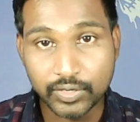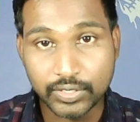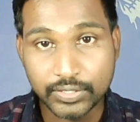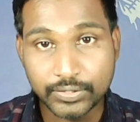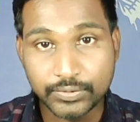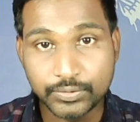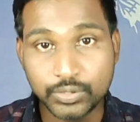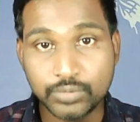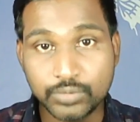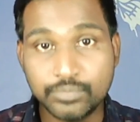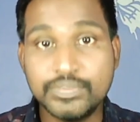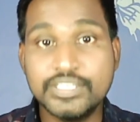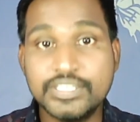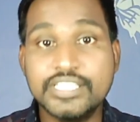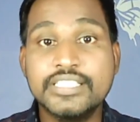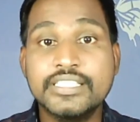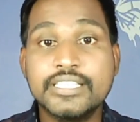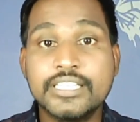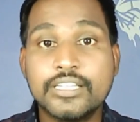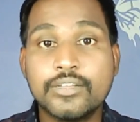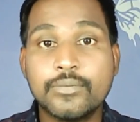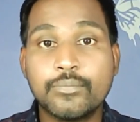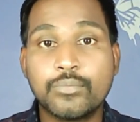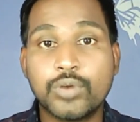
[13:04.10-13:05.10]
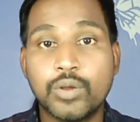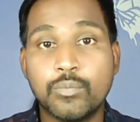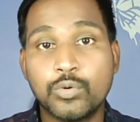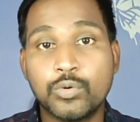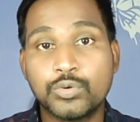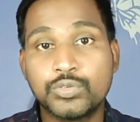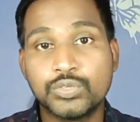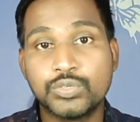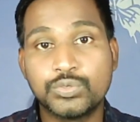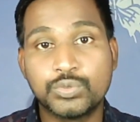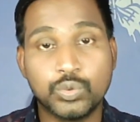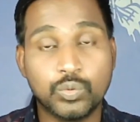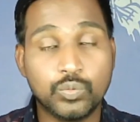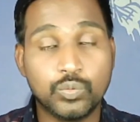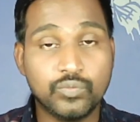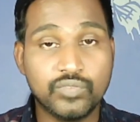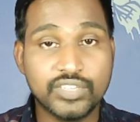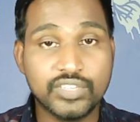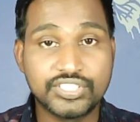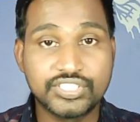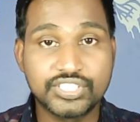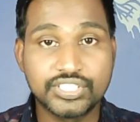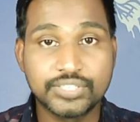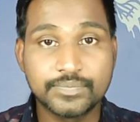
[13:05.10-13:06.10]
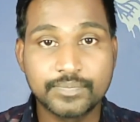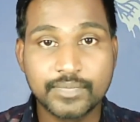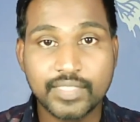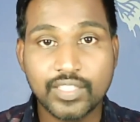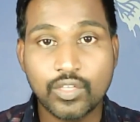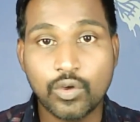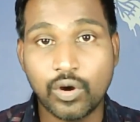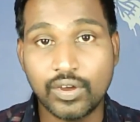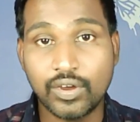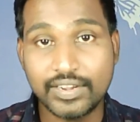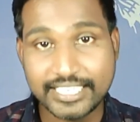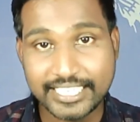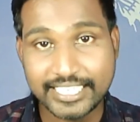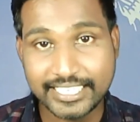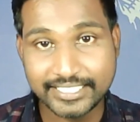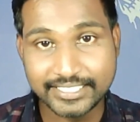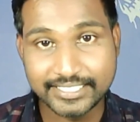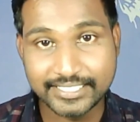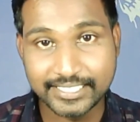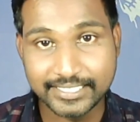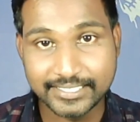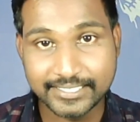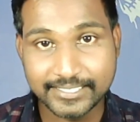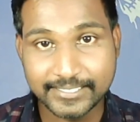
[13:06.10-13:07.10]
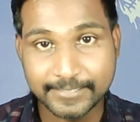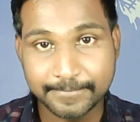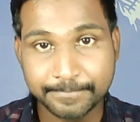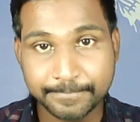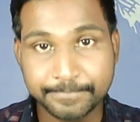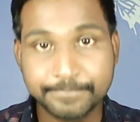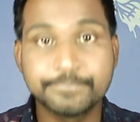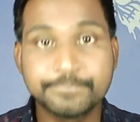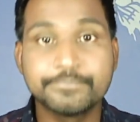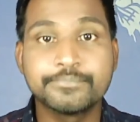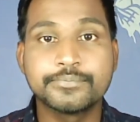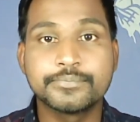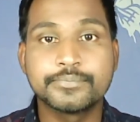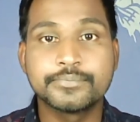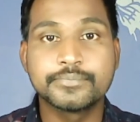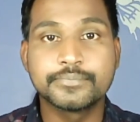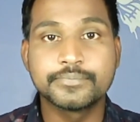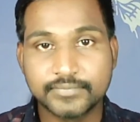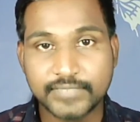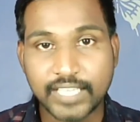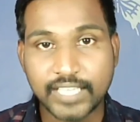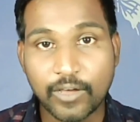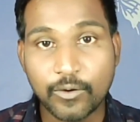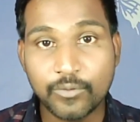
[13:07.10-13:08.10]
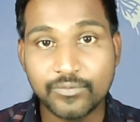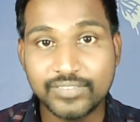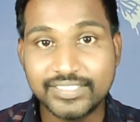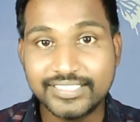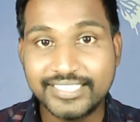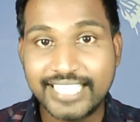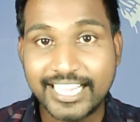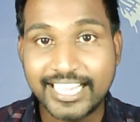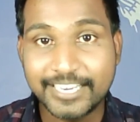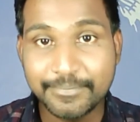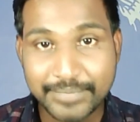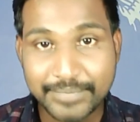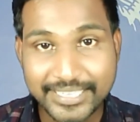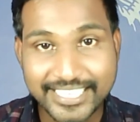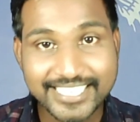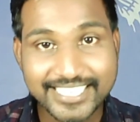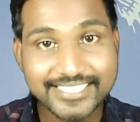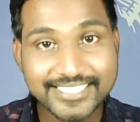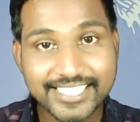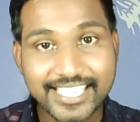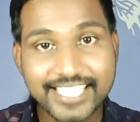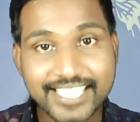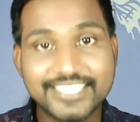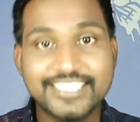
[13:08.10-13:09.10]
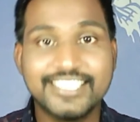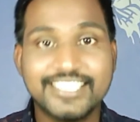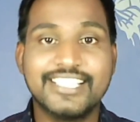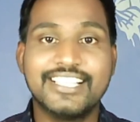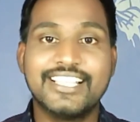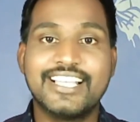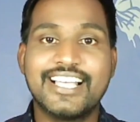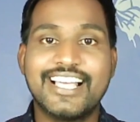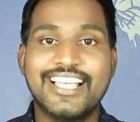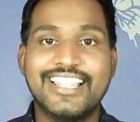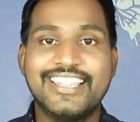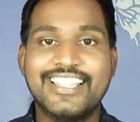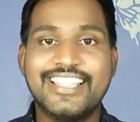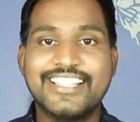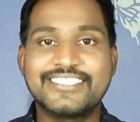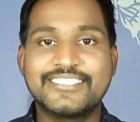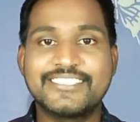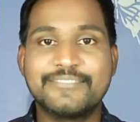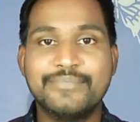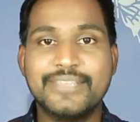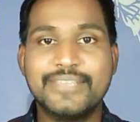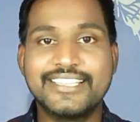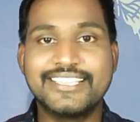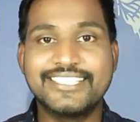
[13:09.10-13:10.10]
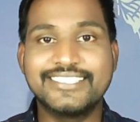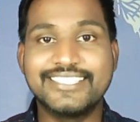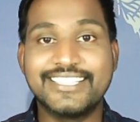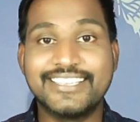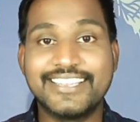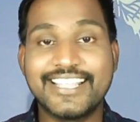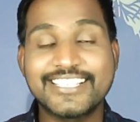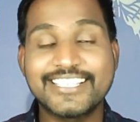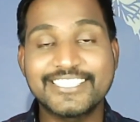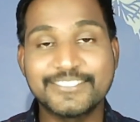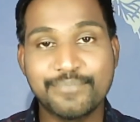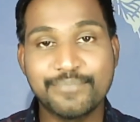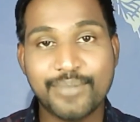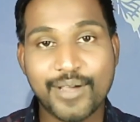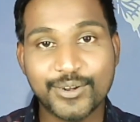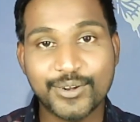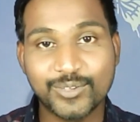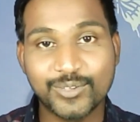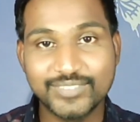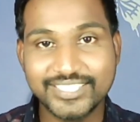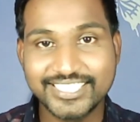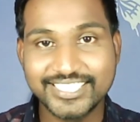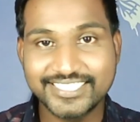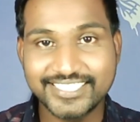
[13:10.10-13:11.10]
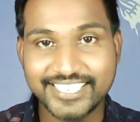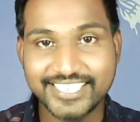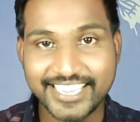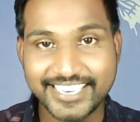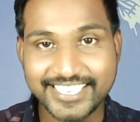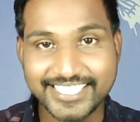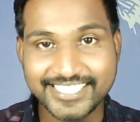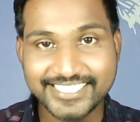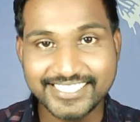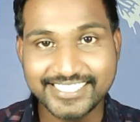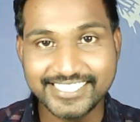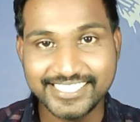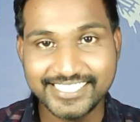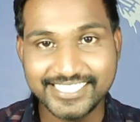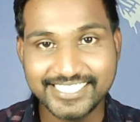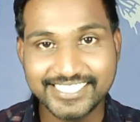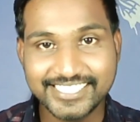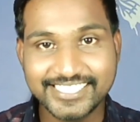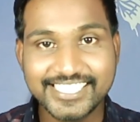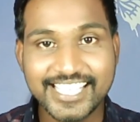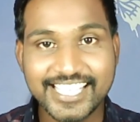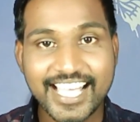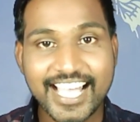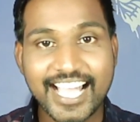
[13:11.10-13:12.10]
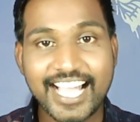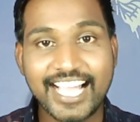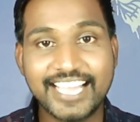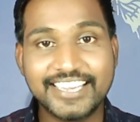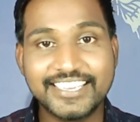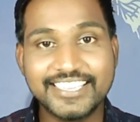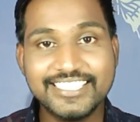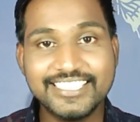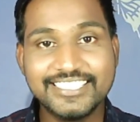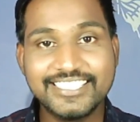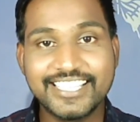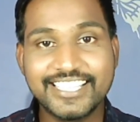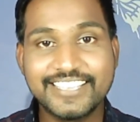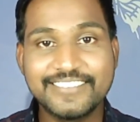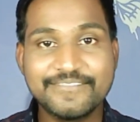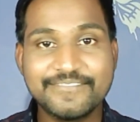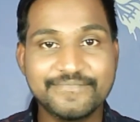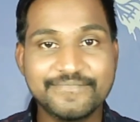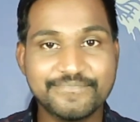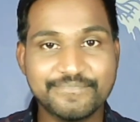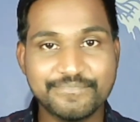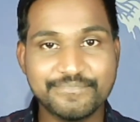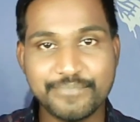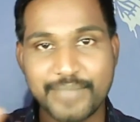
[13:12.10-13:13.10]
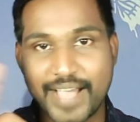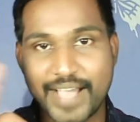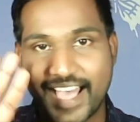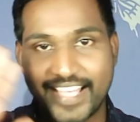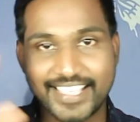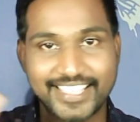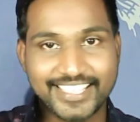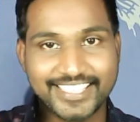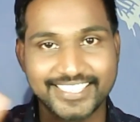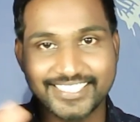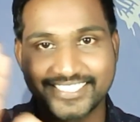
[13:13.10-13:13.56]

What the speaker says: to be promoted to which audiences. Now, with that being said, let's meet in the next part of this training series. Until then, bye.